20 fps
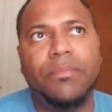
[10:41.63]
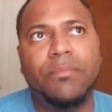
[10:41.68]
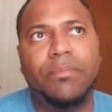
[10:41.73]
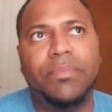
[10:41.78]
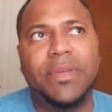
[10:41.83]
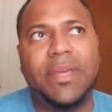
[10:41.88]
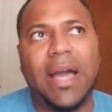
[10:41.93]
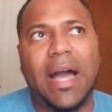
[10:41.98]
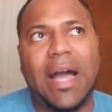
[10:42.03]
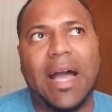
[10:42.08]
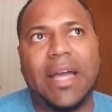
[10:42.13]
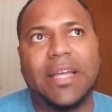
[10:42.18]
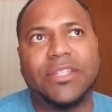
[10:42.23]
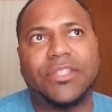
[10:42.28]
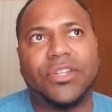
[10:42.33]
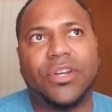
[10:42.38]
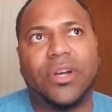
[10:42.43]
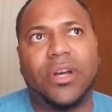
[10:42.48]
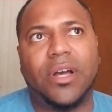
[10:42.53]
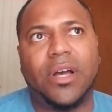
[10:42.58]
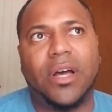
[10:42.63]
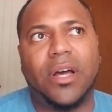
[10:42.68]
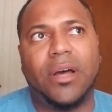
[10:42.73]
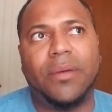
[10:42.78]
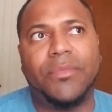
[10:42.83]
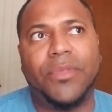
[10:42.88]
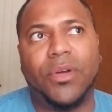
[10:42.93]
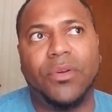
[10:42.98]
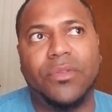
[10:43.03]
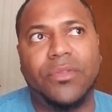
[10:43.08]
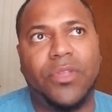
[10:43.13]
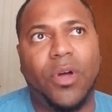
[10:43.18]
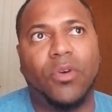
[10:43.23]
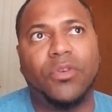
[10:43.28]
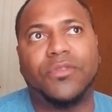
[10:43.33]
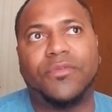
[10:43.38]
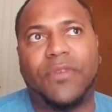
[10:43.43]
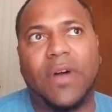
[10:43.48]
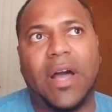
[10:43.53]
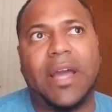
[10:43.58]
guys are
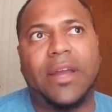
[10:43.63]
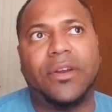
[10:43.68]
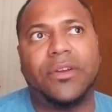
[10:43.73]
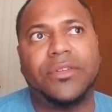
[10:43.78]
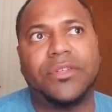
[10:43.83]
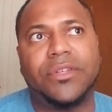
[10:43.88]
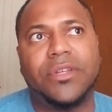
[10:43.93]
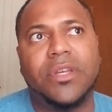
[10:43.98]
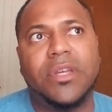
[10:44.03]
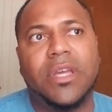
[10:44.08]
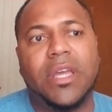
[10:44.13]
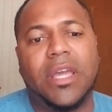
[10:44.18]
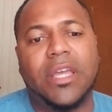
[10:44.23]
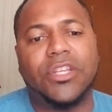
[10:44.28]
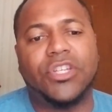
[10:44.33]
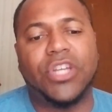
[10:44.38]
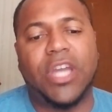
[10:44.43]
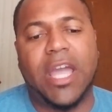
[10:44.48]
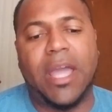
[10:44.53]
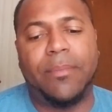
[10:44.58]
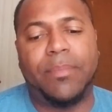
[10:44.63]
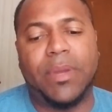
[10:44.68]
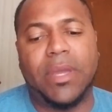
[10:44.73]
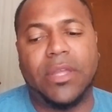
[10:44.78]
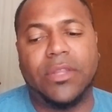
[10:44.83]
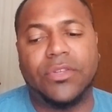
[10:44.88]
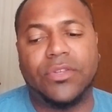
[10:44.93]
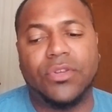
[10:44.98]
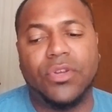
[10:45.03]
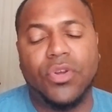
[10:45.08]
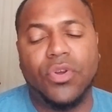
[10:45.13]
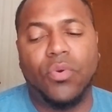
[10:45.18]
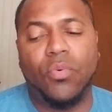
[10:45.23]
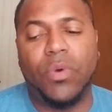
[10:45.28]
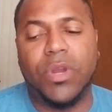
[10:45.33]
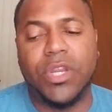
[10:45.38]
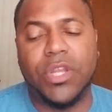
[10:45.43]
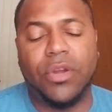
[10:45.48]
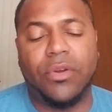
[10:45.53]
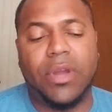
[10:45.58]
those fighters and champions.
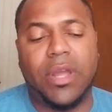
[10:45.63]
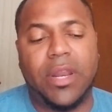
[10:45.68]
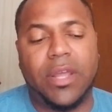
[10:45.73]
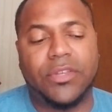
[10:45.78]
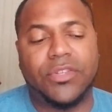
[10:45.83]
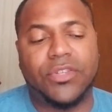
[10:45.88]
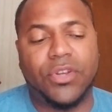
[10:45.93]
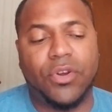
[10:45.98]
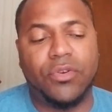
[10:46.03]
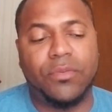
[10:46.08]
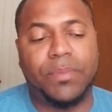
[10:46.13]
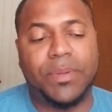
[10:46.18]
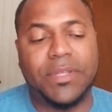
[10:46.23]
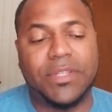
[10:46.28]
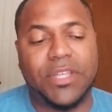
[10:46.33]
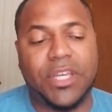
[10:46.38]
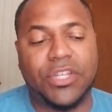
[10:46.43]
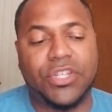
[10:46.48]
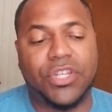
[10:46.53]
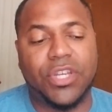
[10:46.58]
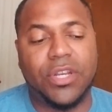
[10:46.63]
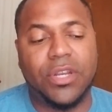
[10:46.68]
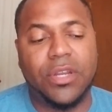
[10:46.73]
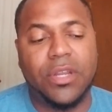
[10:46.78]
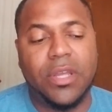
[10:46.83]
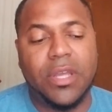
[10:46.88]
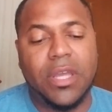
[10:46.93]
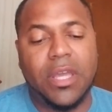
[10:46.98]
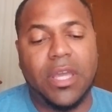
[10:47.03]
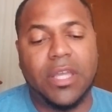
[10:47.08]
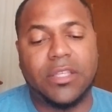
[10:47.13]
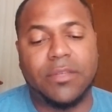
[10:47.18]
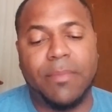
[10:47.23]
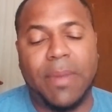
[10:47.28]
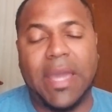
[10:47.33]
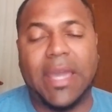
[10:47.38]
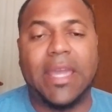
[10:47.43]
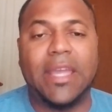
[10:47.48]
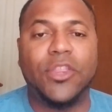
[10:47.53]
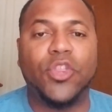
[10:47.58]
When you're in a certain position, it's
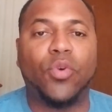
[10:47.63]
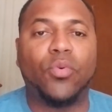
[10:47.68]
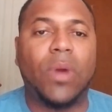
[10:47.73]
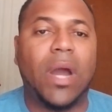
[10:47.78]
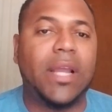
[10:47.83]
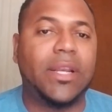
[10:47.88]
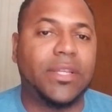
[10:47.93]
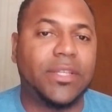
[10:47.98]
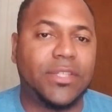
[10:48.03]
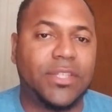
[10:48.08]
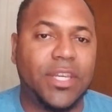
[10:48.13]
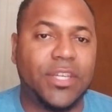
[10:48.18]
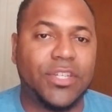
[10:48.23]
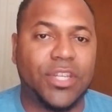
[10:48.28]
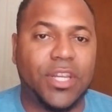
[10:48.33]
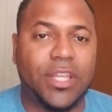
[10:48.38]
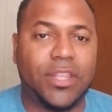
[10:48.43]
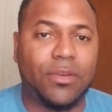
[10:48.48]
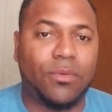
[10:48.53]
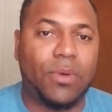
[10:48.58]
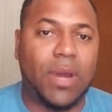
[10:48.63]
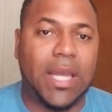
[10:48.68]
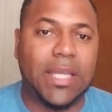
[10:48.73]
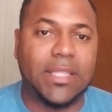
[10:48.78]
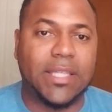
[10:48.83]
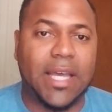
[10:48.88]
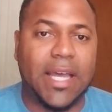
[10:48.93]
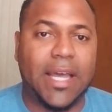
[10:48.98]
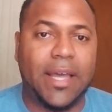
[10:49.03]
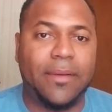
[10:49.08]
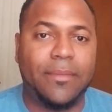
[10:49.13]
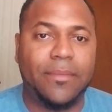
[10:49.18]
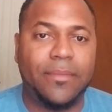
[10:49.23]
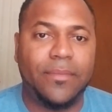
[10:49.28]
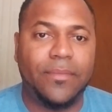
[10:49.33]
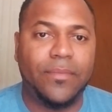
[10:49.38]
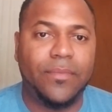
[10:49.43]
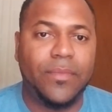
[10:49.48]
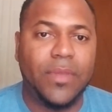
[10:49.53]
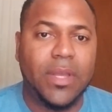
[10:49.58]
making the right decision at the right time.
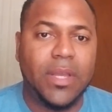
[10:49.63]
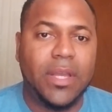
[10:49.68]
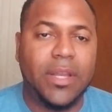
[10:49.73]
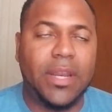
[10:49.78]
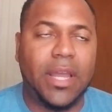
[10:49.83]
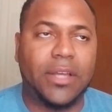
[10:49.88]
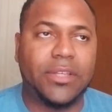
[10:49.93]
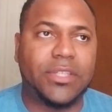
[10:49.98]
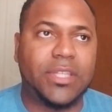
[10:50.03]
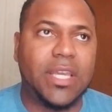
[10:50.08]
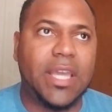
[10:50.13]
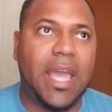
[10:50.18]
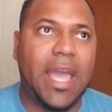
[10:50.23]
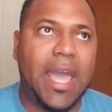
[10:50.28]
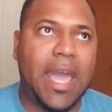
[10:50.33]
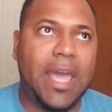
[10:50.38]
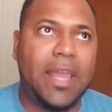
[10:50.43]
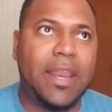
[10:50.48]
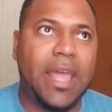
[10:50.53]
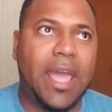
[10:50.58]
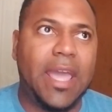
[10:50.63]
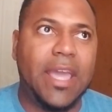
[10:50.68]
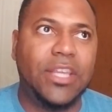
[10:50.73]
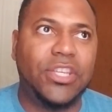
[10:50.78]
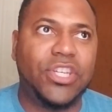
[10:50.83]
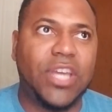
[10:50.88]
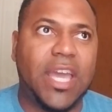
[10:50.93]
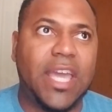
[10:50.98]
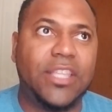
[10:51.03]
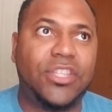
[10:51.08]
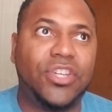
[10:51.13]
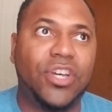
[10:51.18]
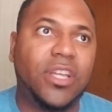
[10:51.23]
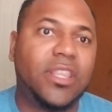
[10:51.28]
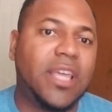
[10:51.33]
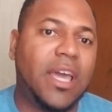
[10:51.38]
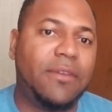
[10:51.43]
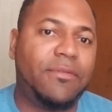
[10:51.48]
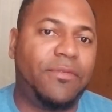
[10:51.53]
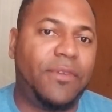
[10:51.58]
Now, see, had AJ took
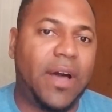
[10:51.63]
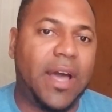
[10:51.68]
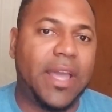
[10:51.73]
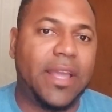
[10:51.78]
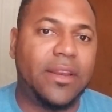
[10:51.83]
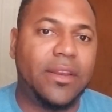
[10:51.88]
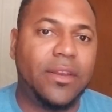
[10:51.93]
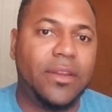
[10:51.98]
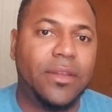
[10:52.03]
that fight